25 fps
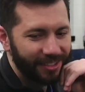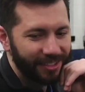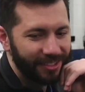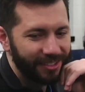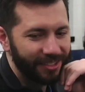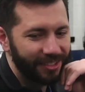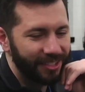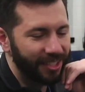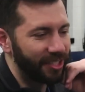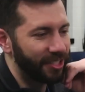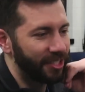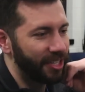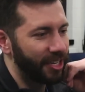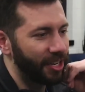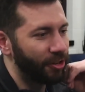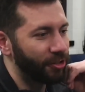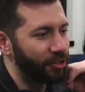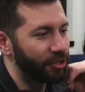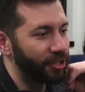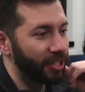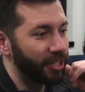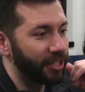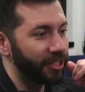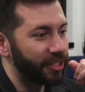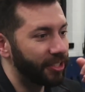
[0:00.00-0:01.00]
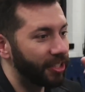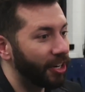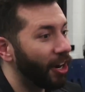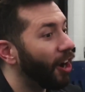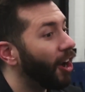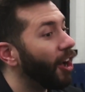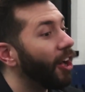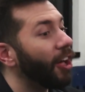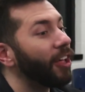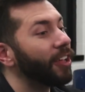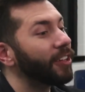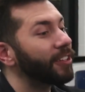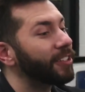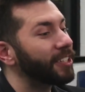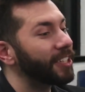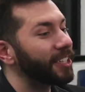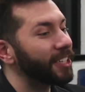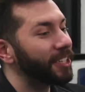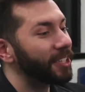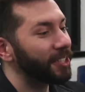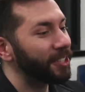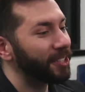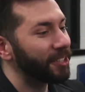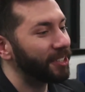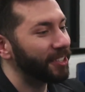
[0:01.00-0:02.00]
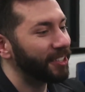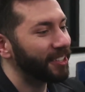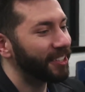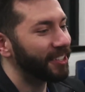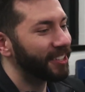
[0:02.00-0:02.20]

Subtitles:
Does the ocean call to you?